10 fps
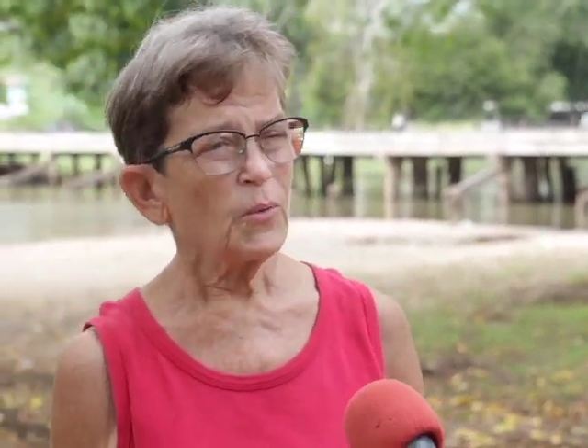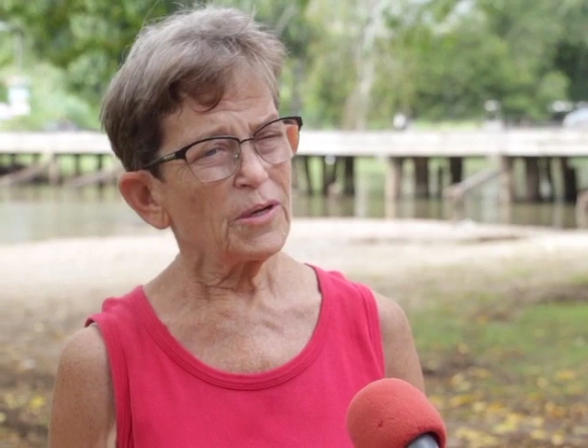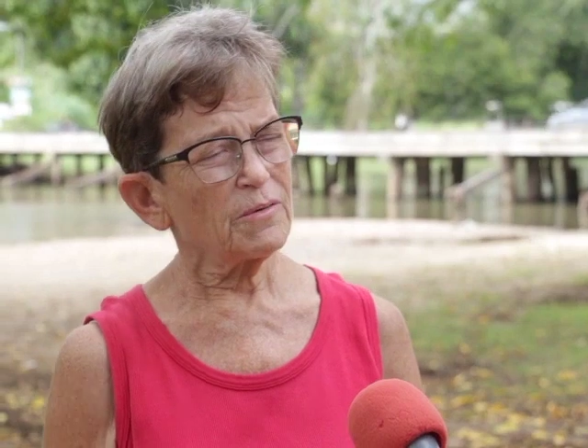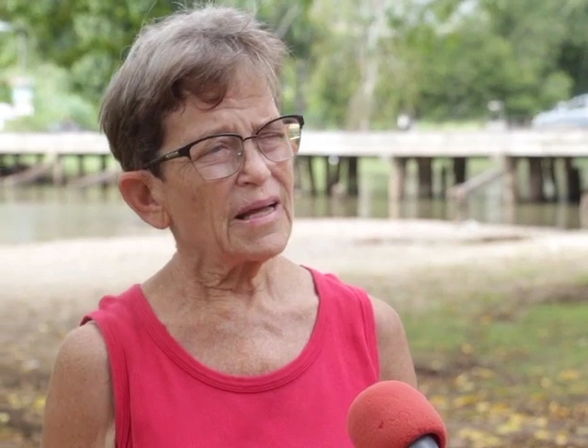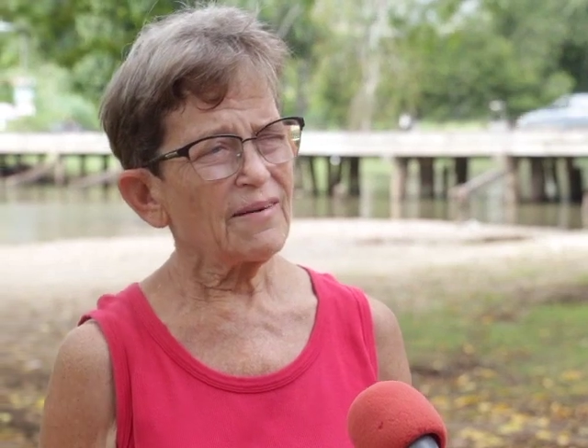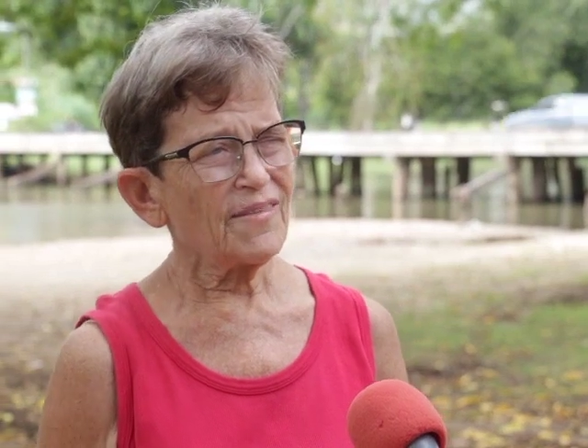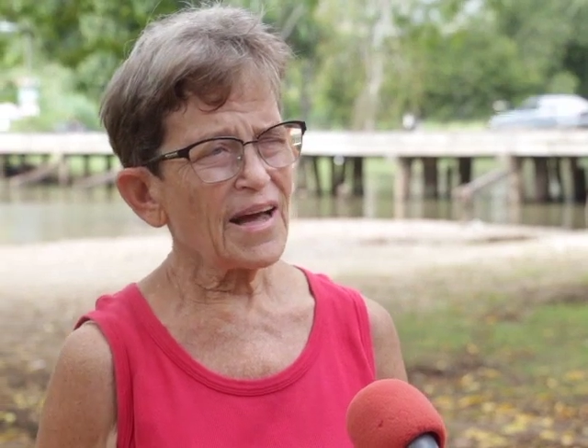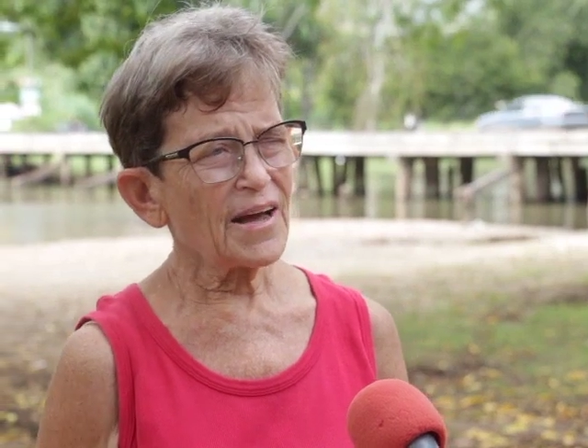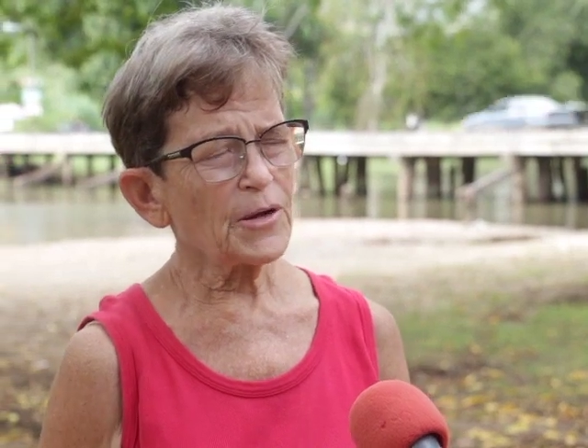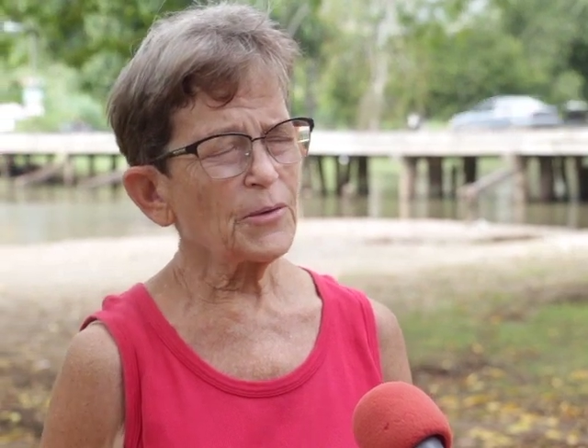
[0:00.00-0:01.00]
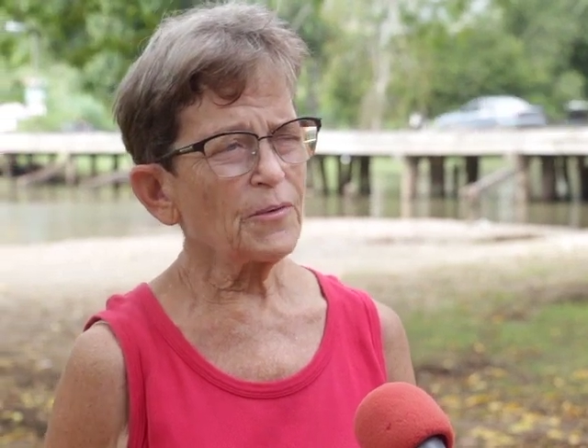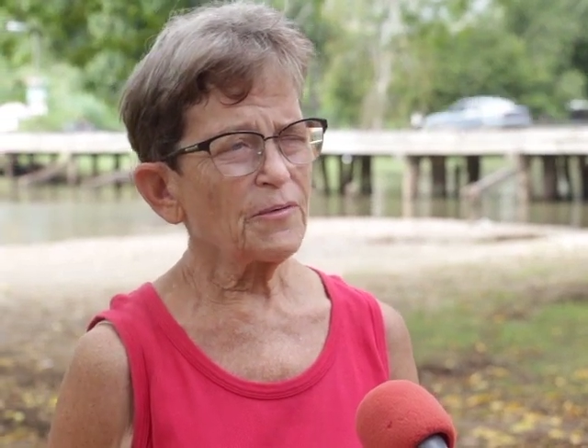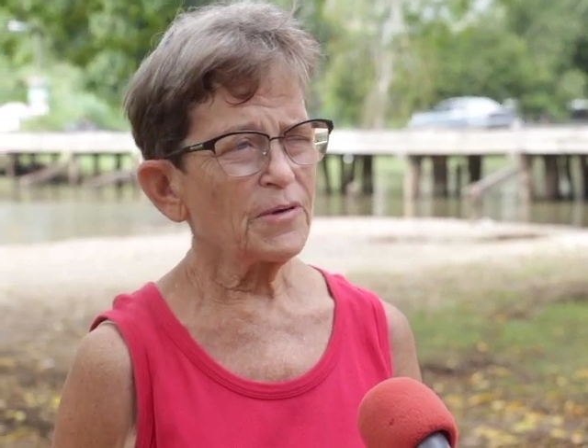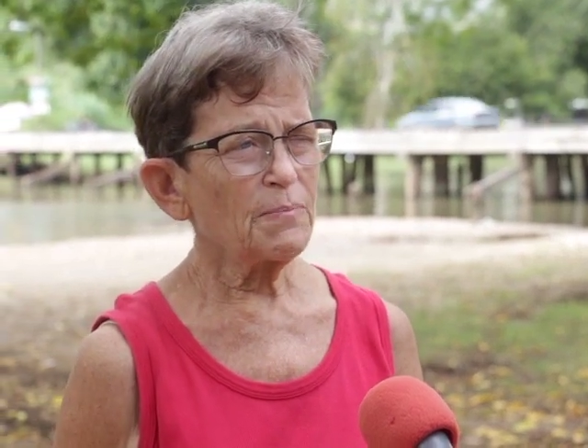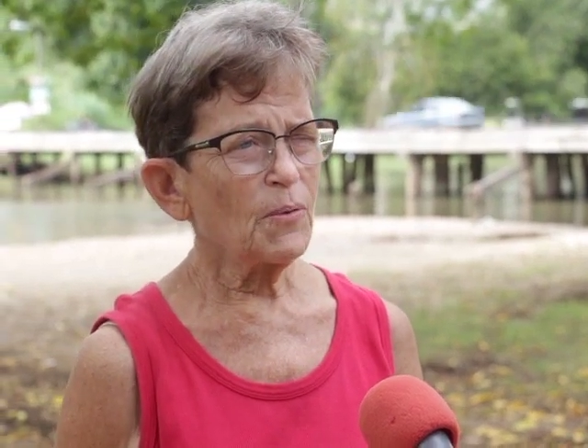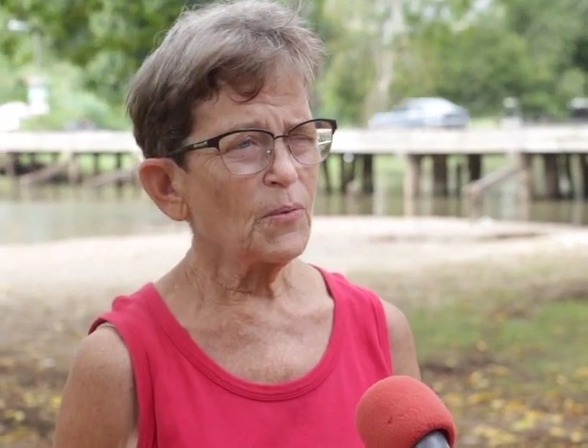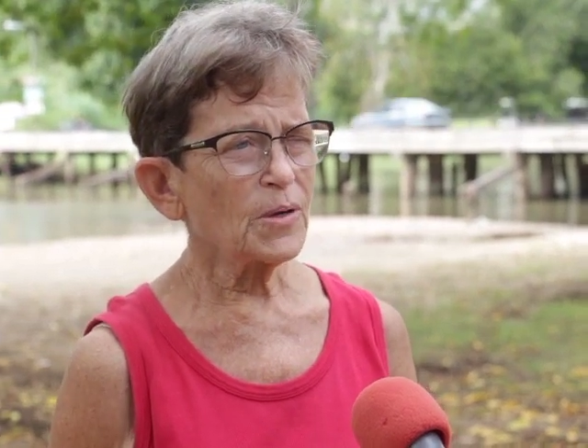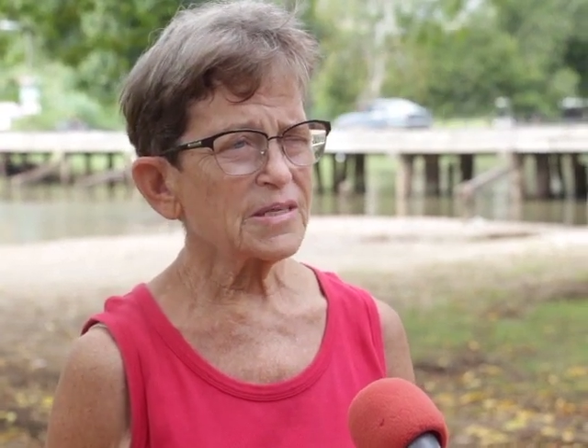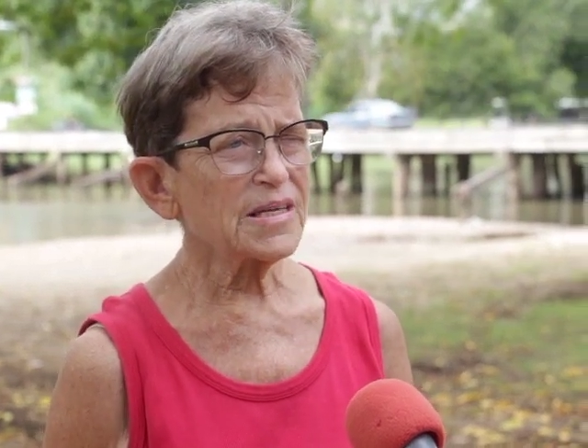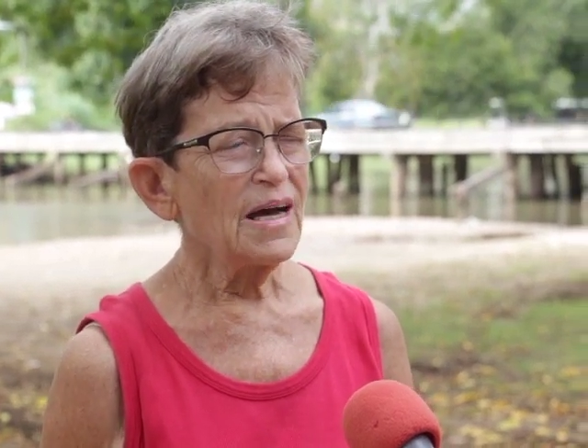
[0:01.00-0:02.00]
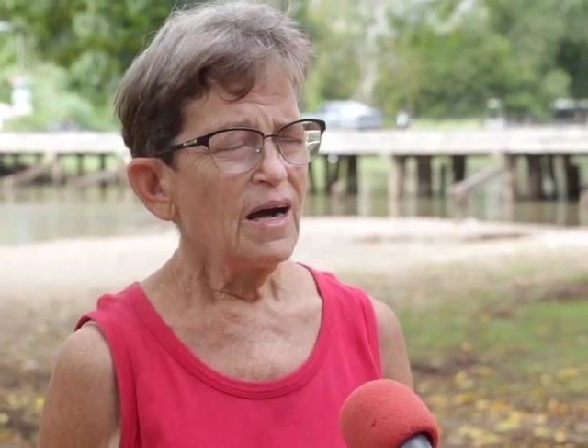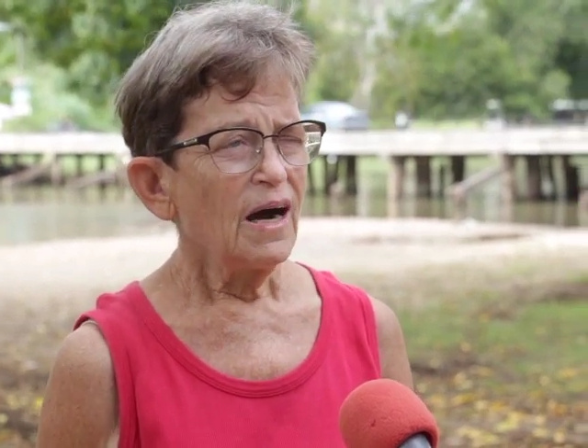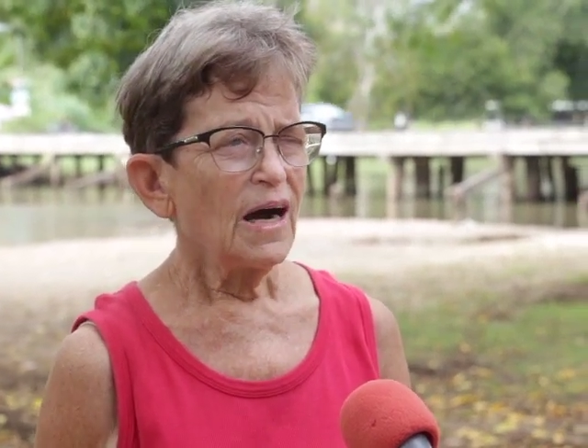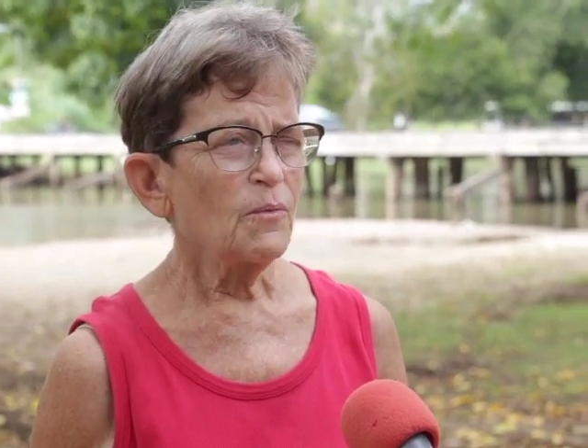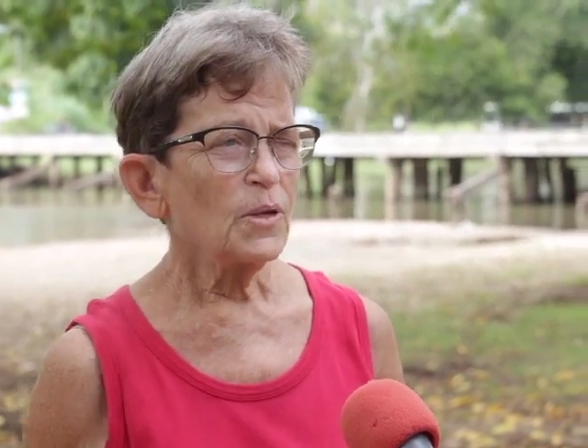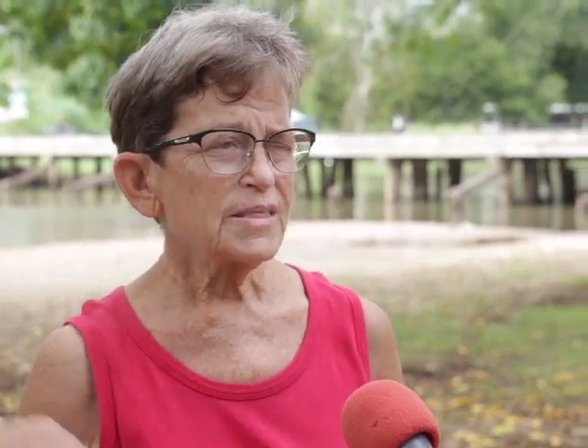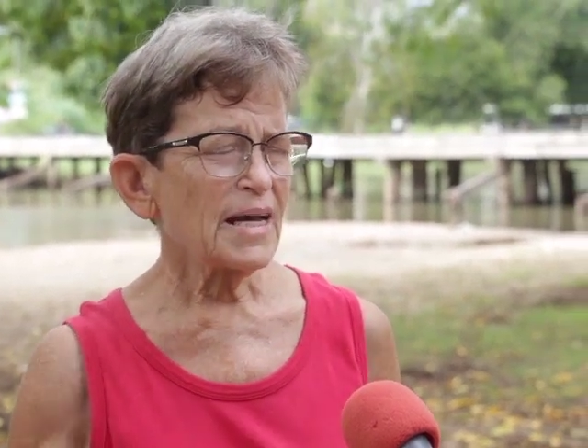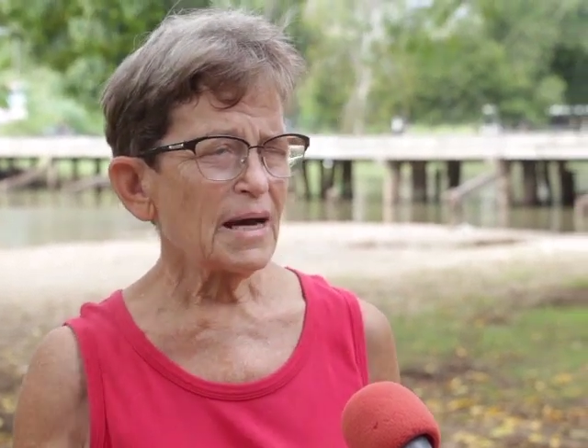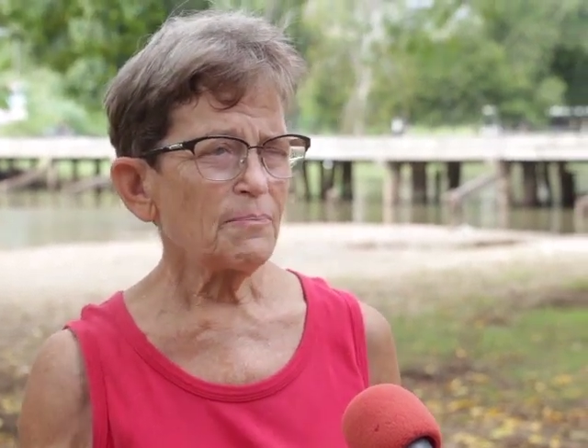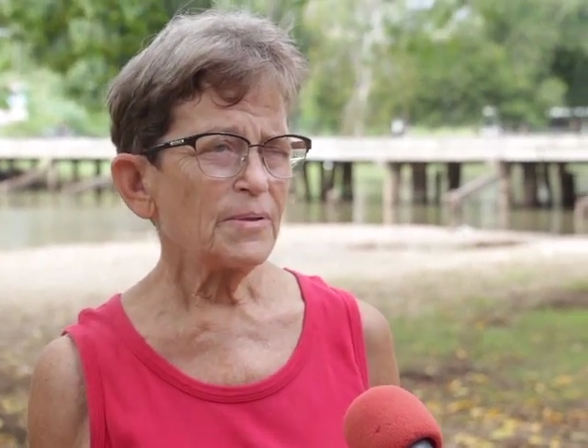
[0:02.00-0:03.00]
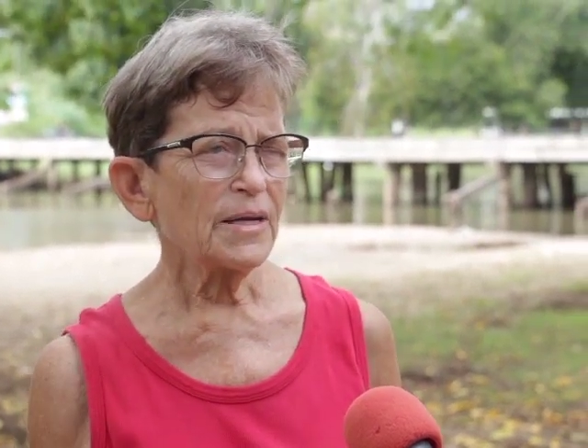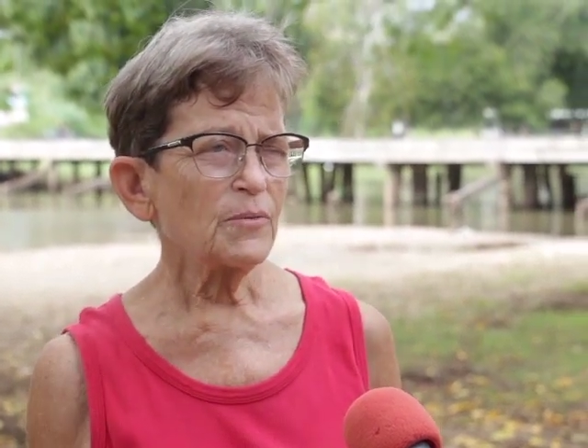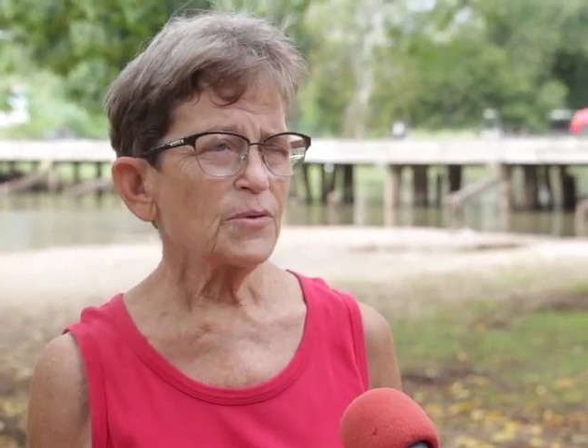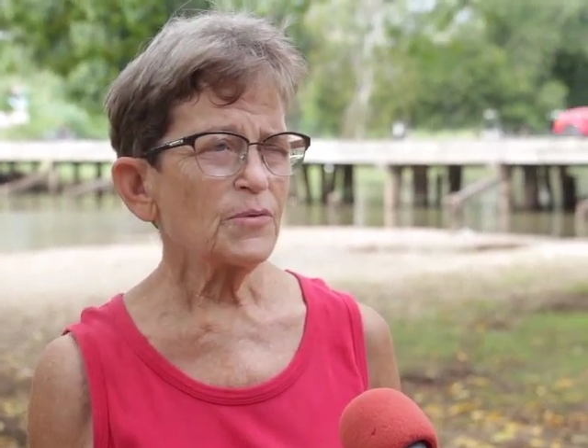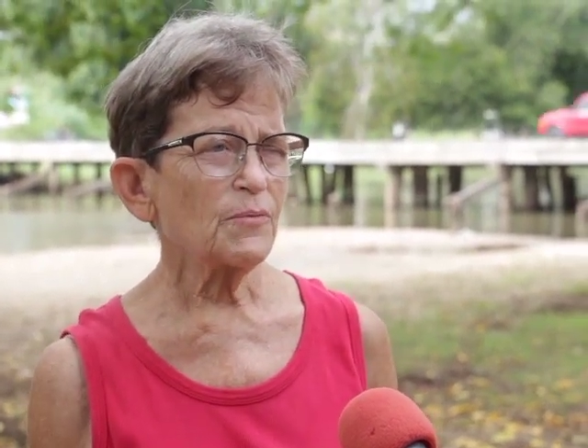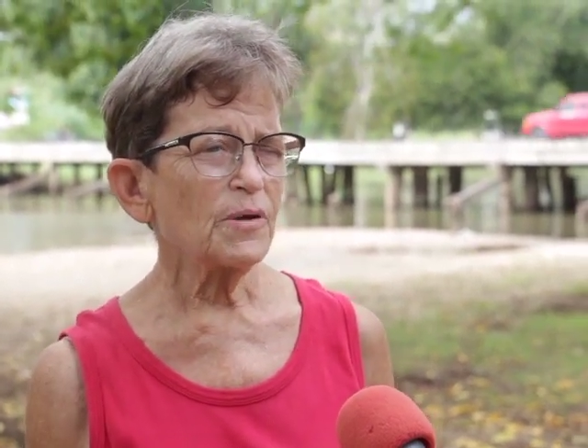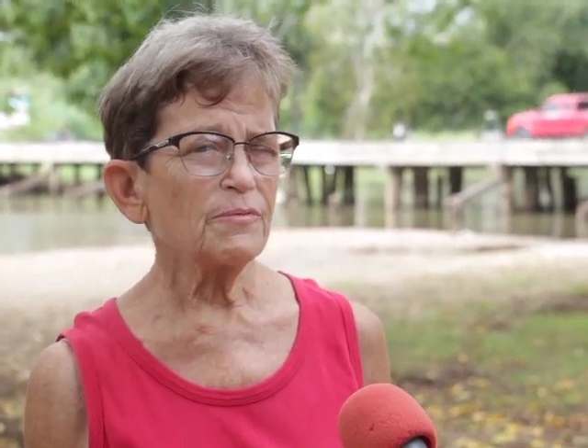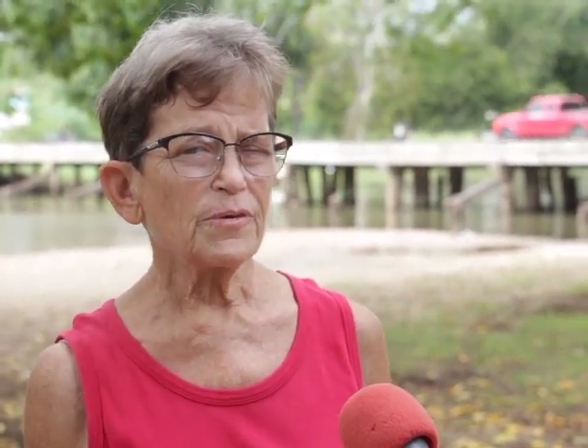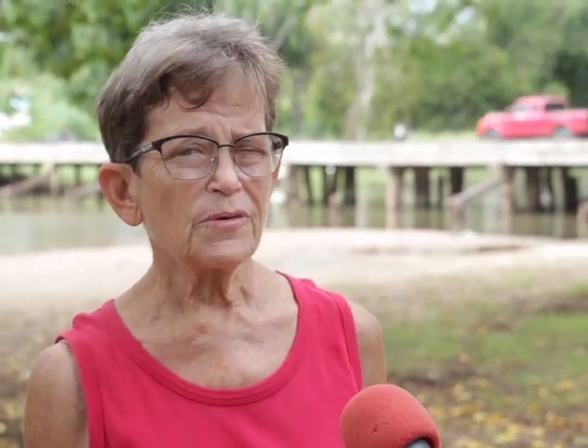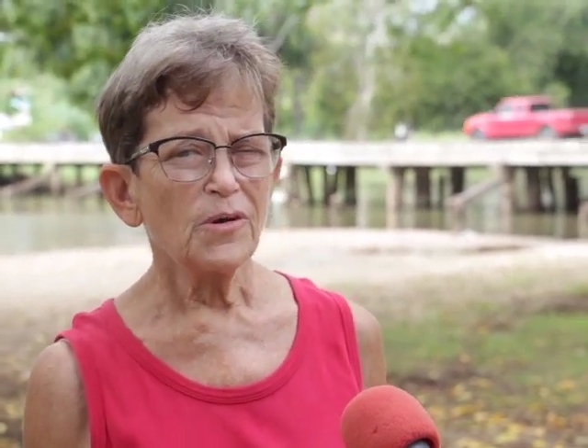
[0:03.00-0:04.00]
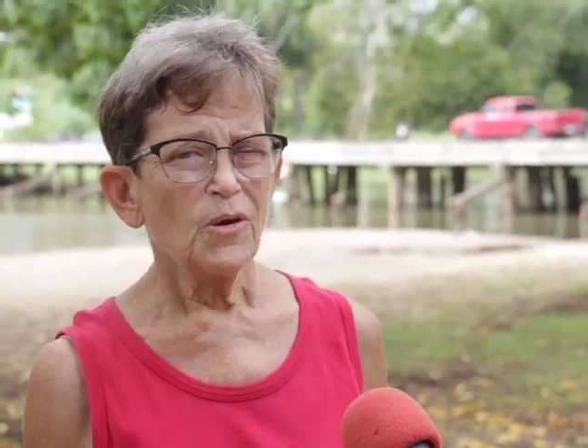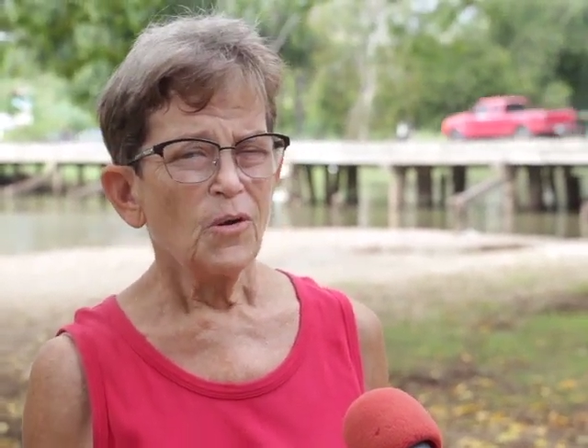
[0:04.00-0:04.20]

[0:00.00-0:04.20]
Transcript: We don't have accurate reports on what's happening with the river.